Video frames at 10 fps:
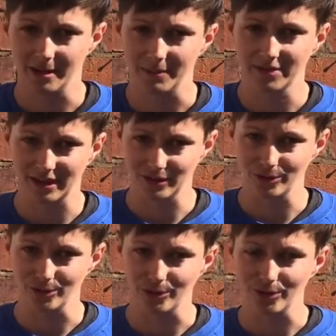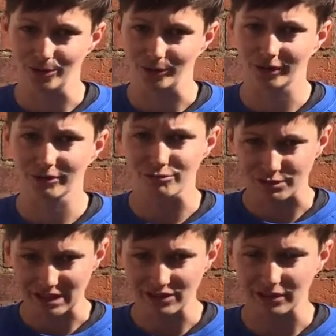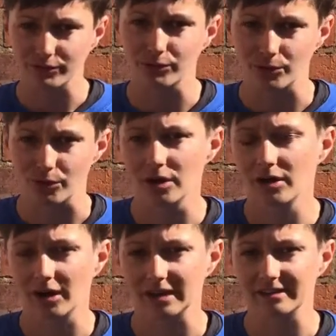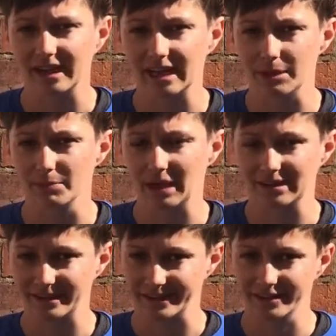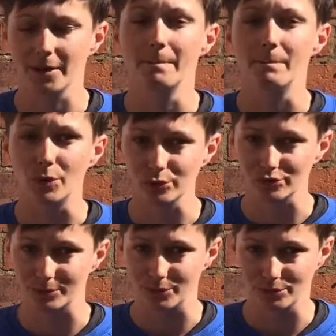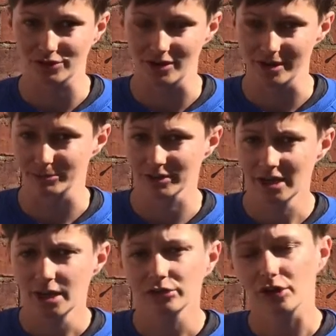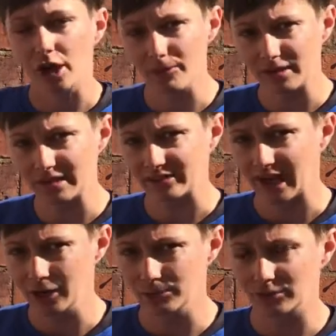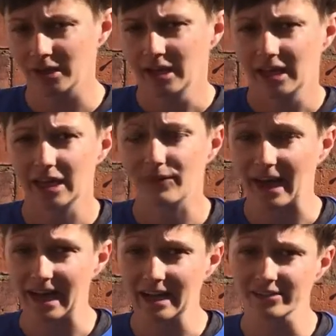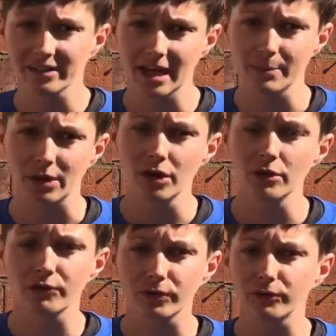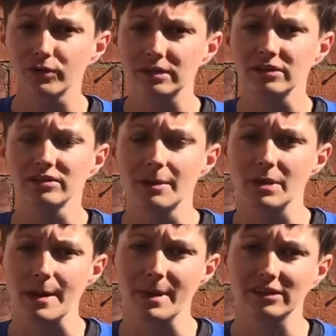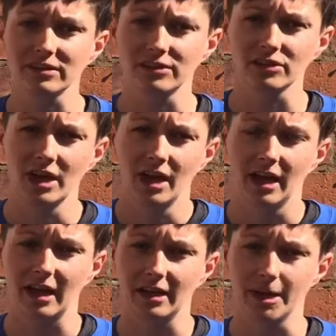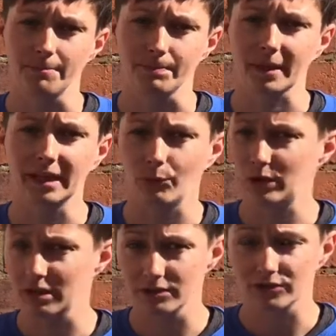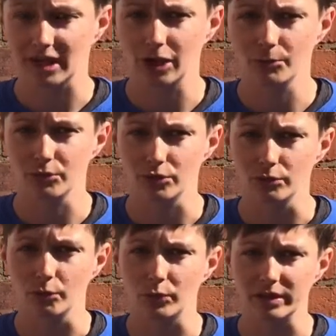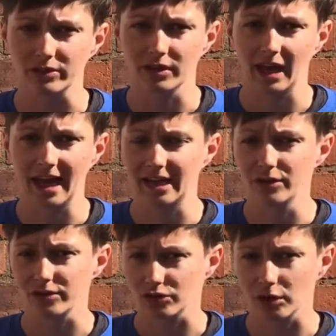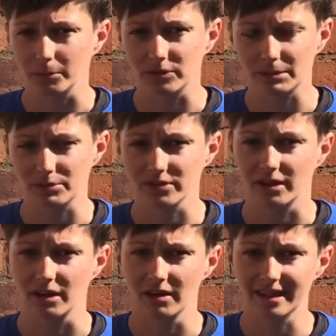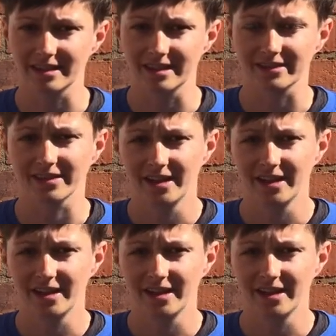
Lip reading: that you're reaching for on a daily basis multiple times. So hopefully this helped. If it has, let me know. Feel free to send me a message, and yeah, we'd love to help you with any other top tips like this,